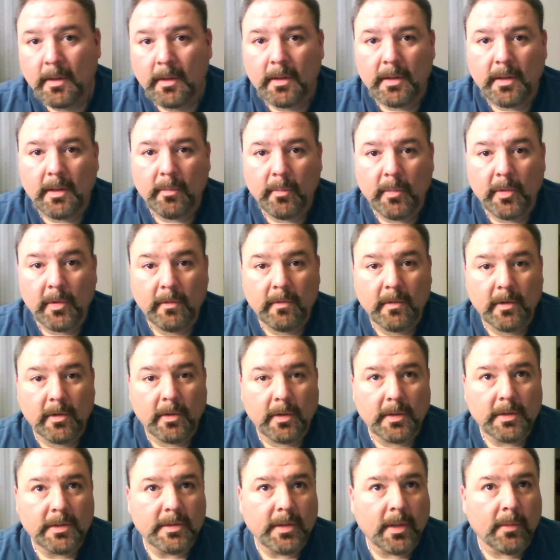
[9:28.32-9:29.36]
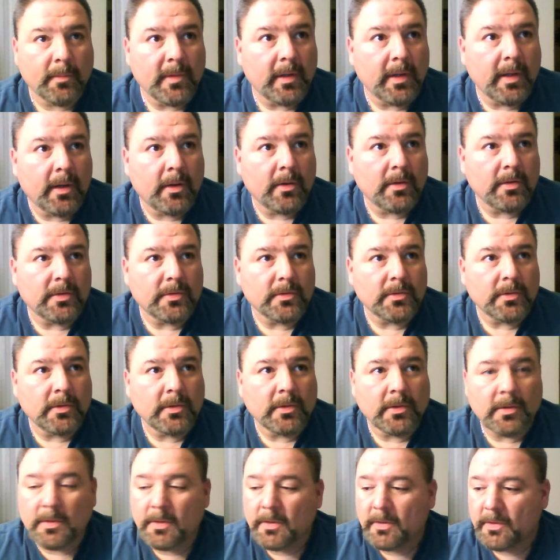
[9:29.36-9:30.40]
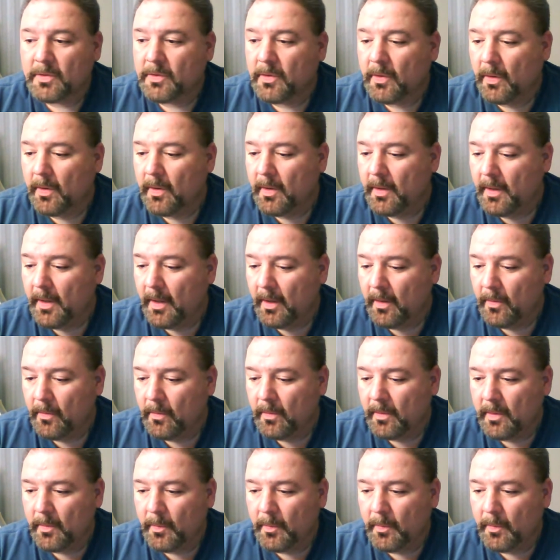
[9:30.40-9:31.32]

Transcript: get moving on something else, or start another one.